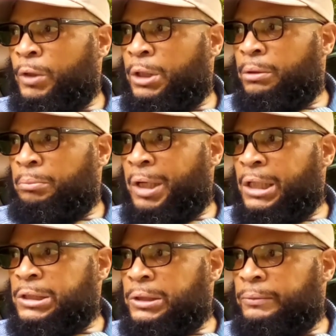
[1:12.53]
And the
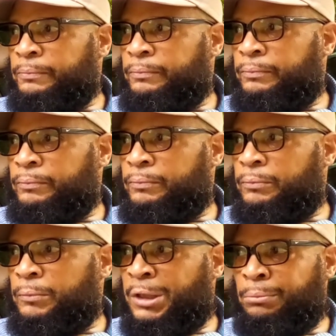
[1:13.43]
master,
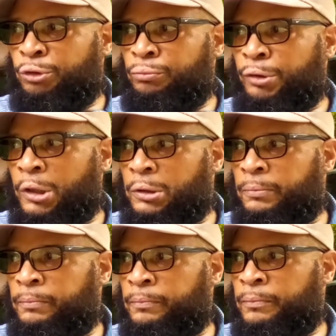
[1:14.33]
Hebrew brother,
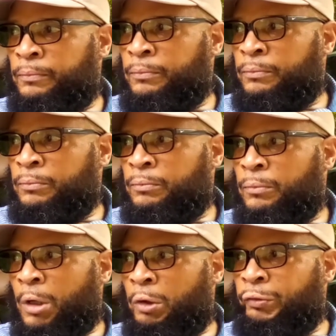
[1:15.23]

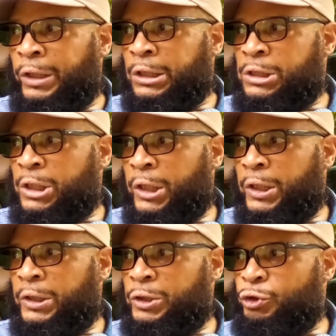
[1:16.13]
already is
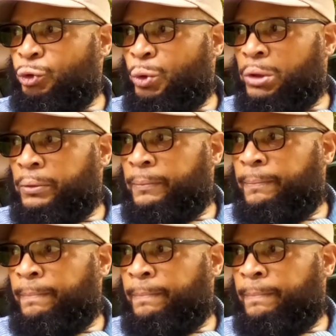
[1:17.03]
carrying his daughter